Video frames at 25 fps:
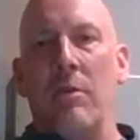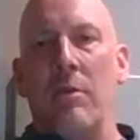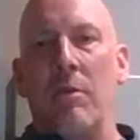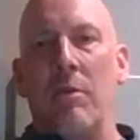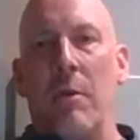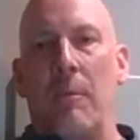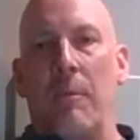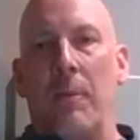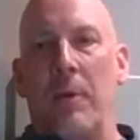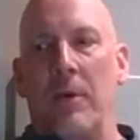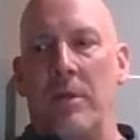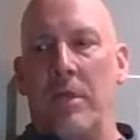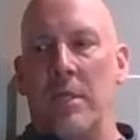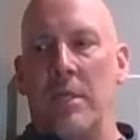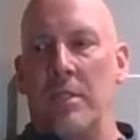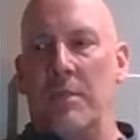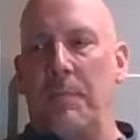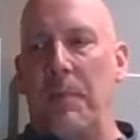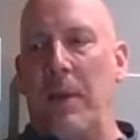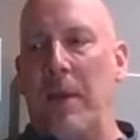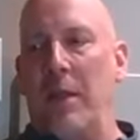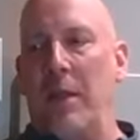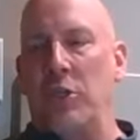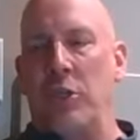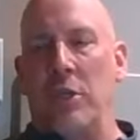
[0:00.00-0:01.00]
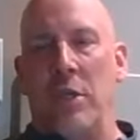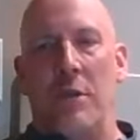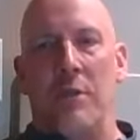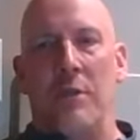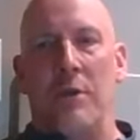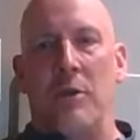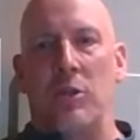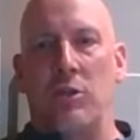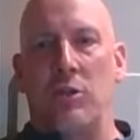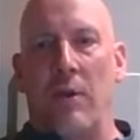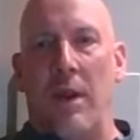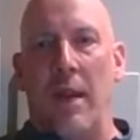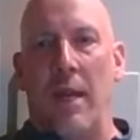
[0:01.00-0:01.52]
their participation in the
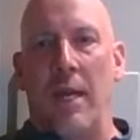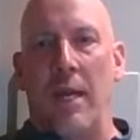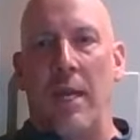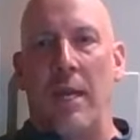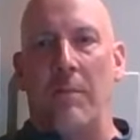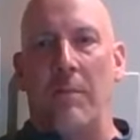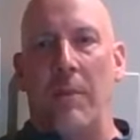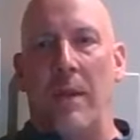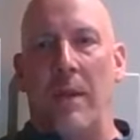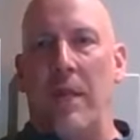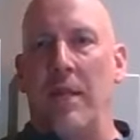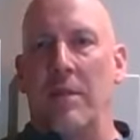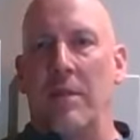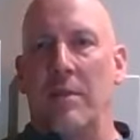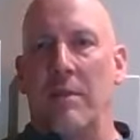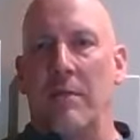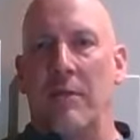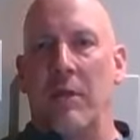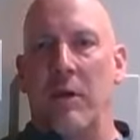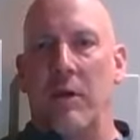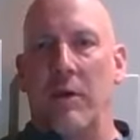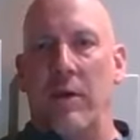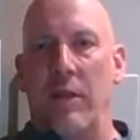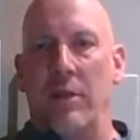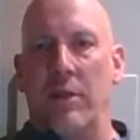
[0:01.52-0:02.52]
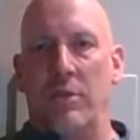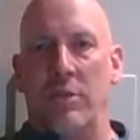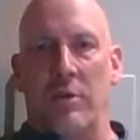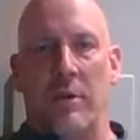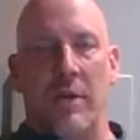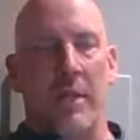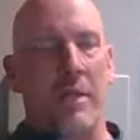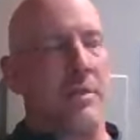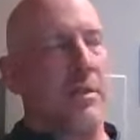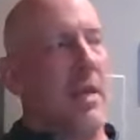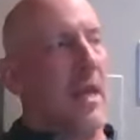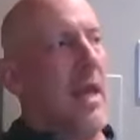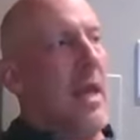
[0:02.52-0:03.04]
training because of their
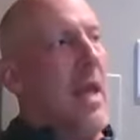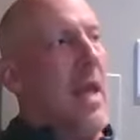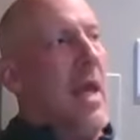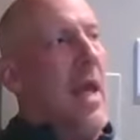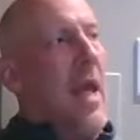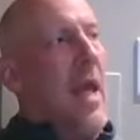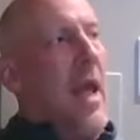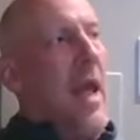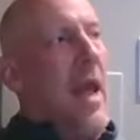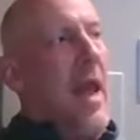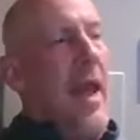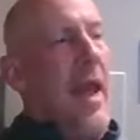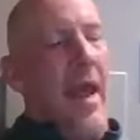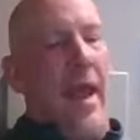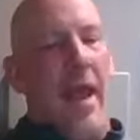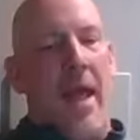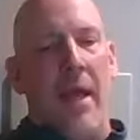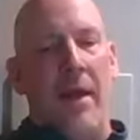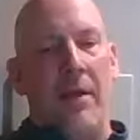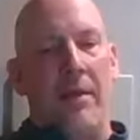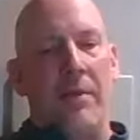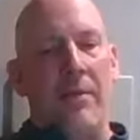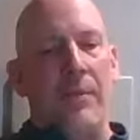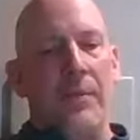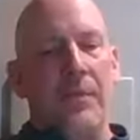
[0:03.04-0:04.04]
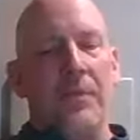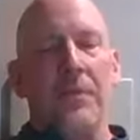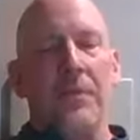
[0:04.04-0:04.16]
injuries. And